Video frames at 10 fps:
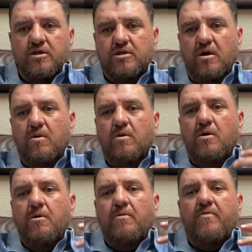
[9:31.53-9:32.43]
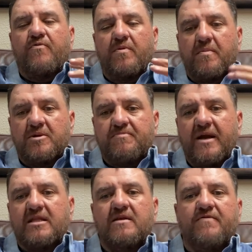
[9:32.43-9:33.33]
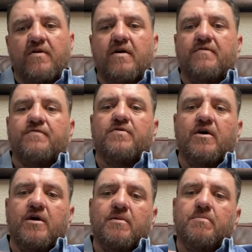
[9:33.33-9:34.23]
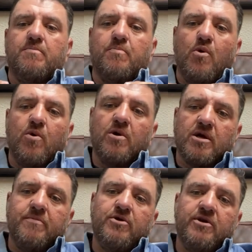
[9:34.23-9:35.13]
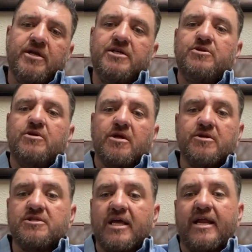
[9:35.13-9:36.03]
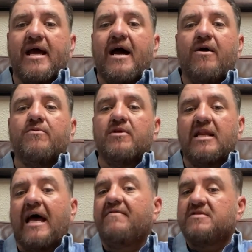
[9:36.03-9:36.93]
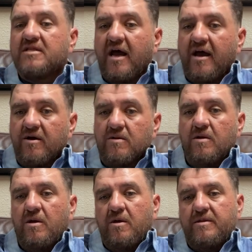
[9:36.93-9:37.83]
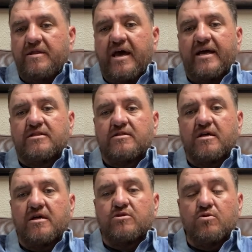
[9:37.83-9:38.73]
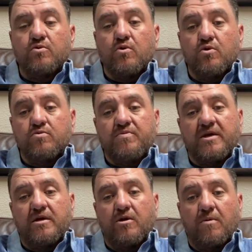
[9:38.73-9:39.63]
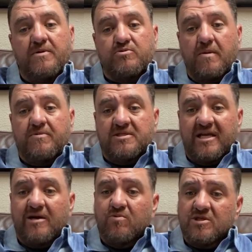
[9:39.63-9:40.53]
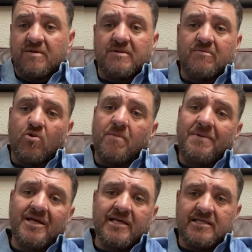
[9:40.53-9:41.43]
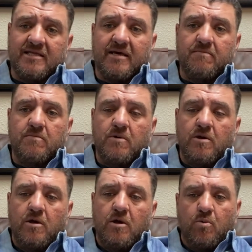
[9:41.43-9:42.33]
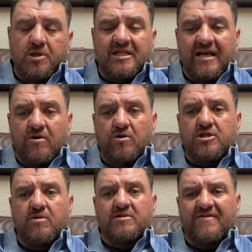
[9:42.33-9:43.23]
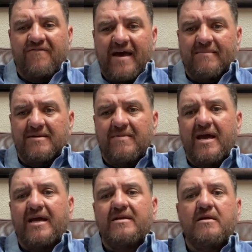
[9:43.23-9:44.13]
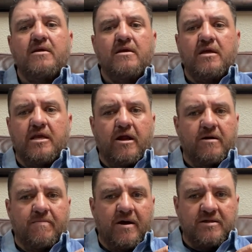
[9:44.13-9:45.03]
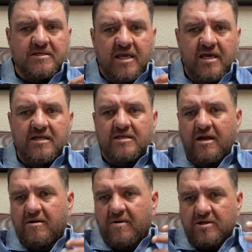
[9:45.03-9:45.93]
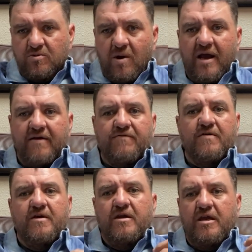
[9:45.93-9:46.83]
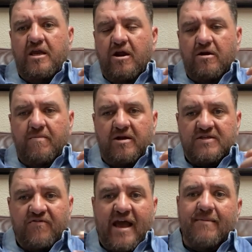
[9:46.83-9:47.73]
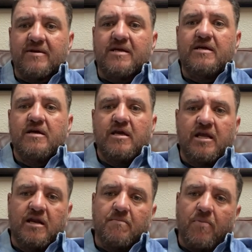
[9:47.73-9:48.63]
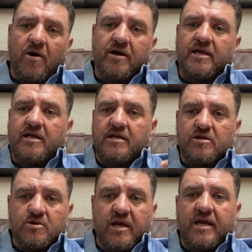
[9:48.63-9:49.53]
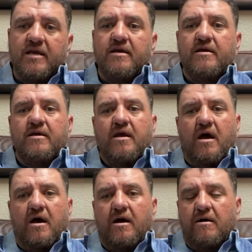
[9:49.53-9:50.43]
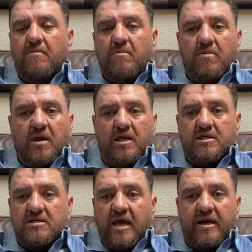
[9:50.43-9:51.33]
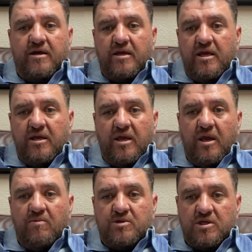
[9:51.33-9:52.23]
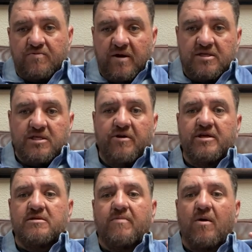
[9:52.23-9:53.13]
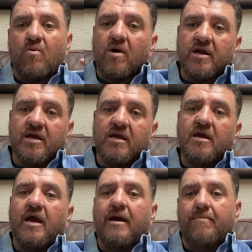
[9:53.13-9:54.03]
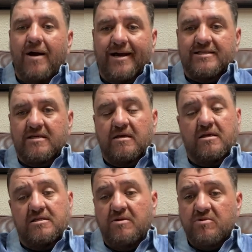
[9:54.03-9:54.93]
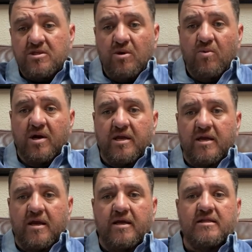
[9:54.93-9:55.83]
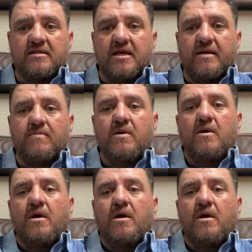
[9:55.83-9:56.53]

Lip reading: So from the perspective of the poor communities, you could understand how the lifestyle that Toluco López represented was something more appealing to them. Huitlacoche was a family man. He cared about his kids, cared about his wife. He cared about his family. He didn't party. He didn't drink. He just had a he was just very serious about working and boxing because he was still working at the time.